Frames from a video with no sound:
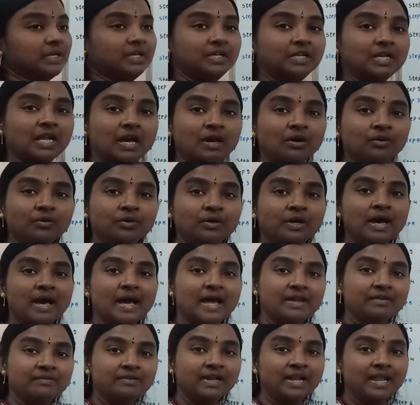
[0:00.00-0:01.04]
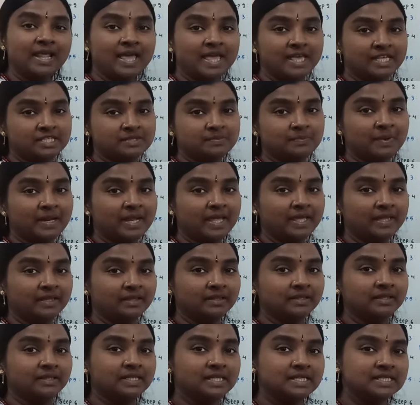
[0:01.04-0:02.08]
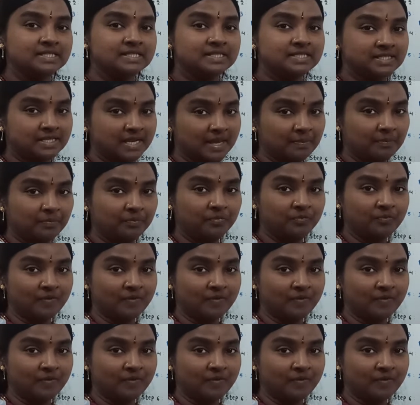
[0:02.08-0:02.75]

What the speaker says: Now I will explain this step